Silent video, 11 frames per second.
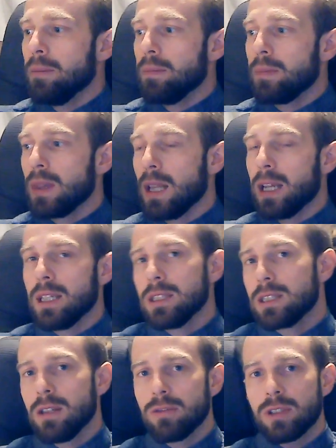lend
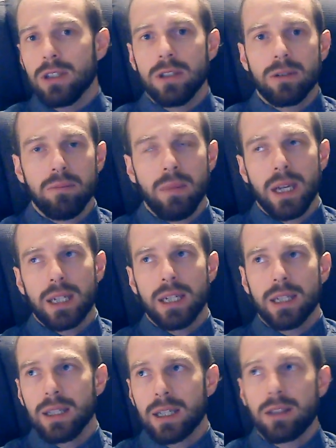itself to making
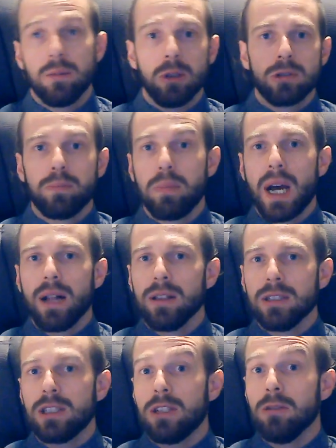like the most
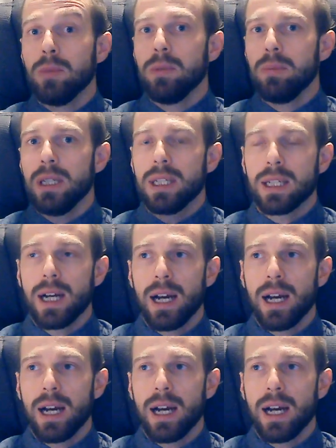balanced human being.